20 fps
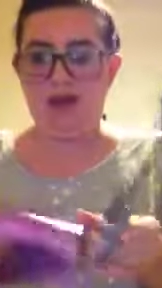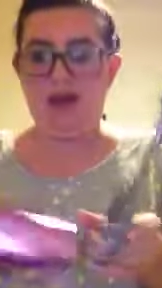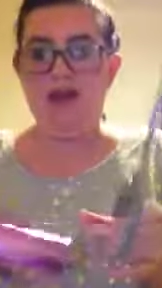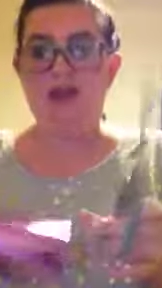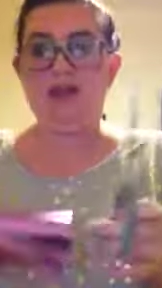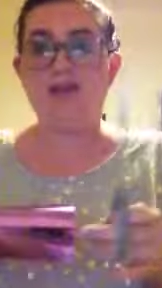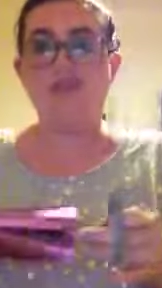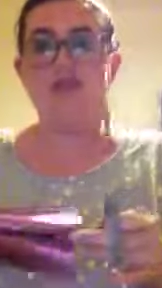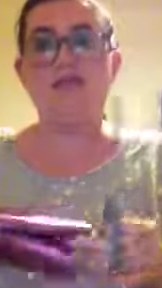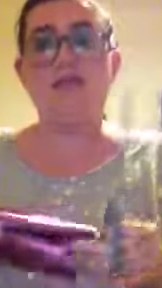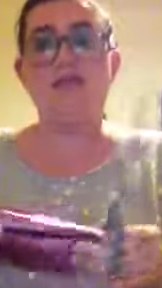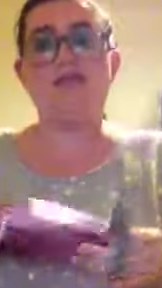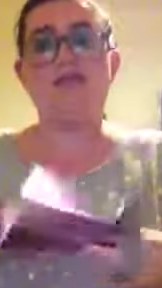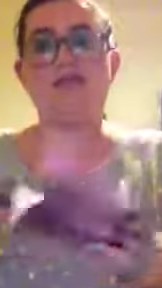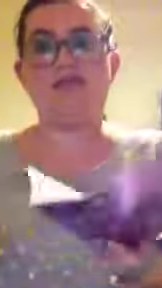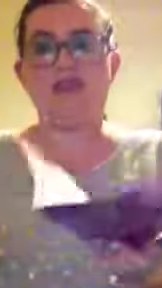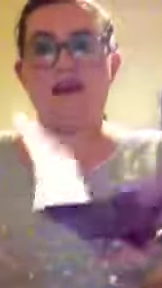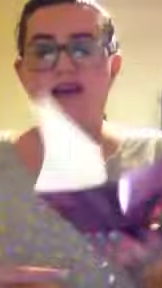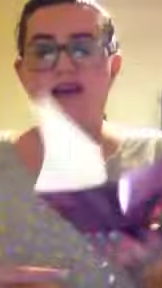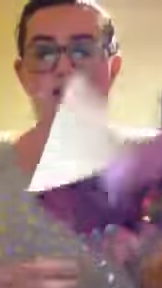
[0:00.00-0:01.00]
And then doing the
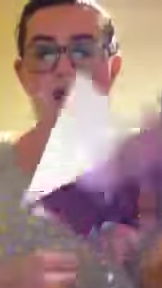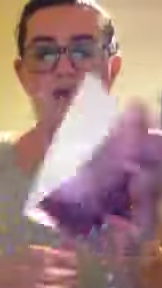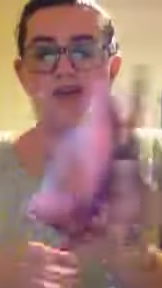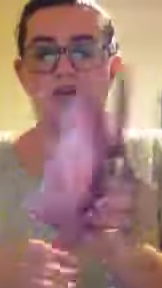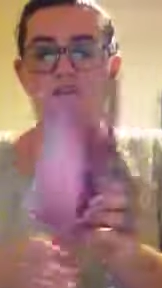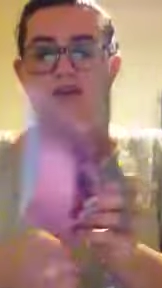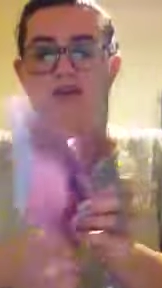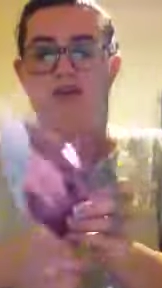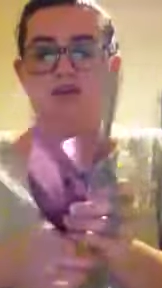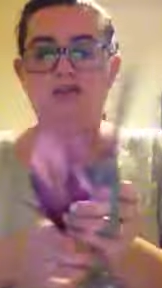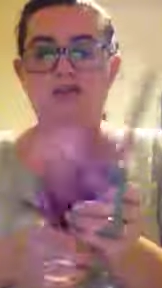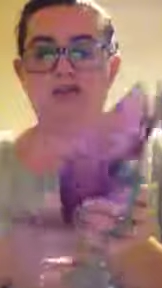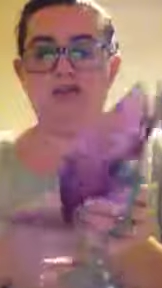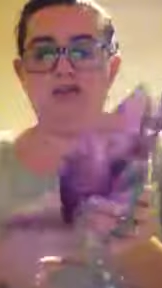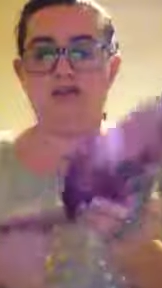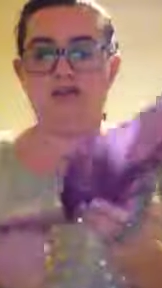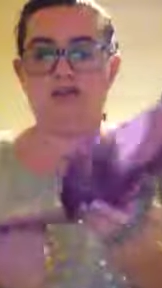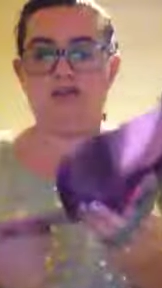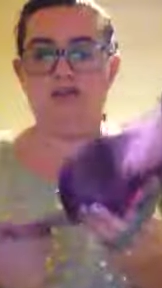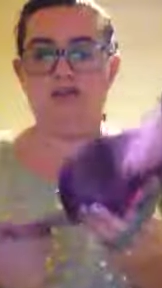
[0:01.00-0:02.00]
same thing to
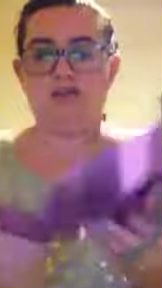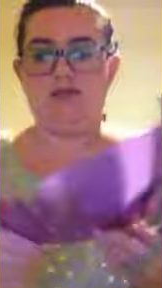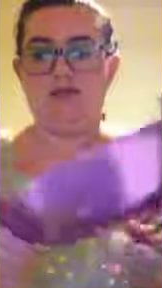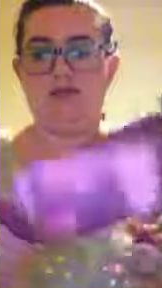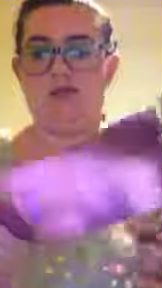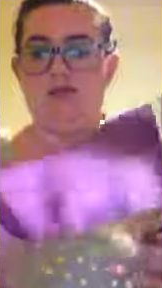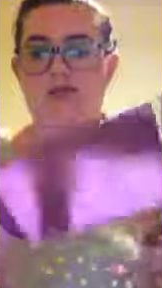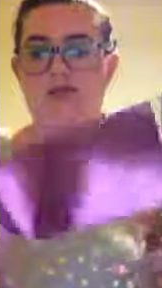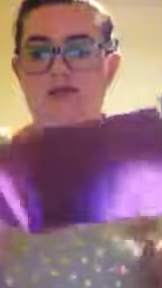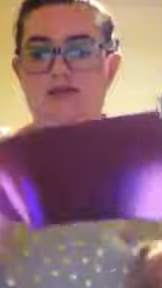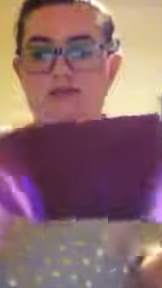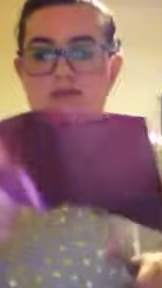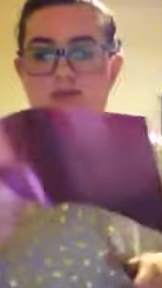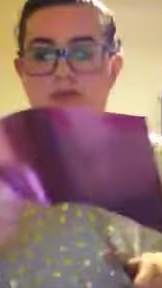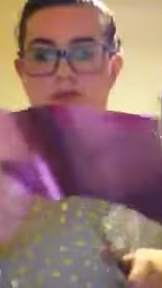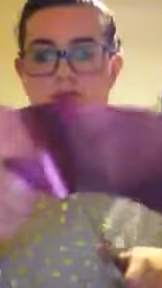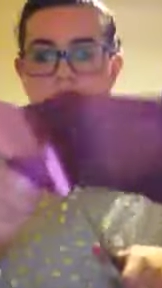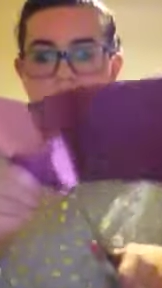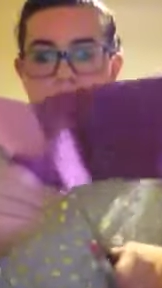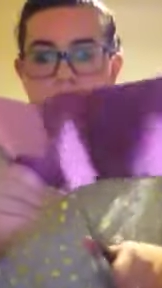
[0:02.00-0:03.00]
this one as
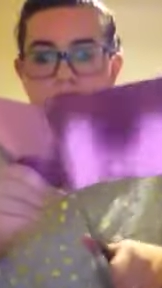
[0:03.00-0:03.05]
well.